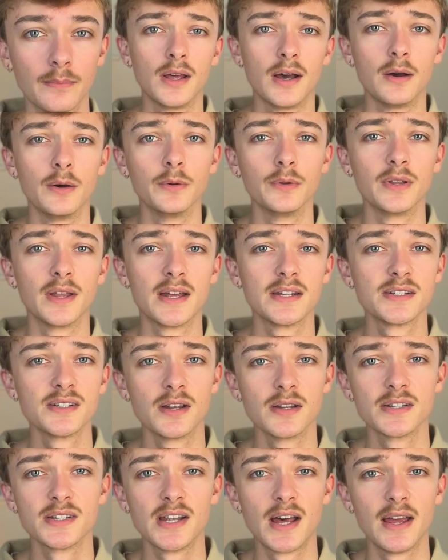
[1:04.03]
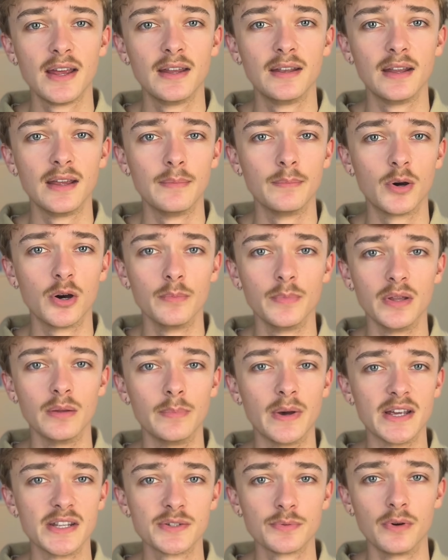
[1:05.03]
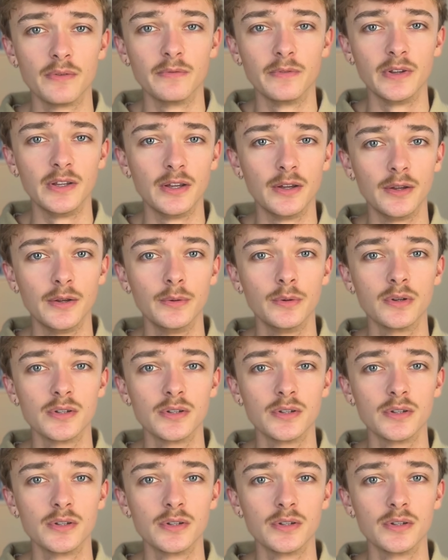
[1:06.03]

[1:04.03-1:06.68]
Now, that's not saying it might be the best one for you,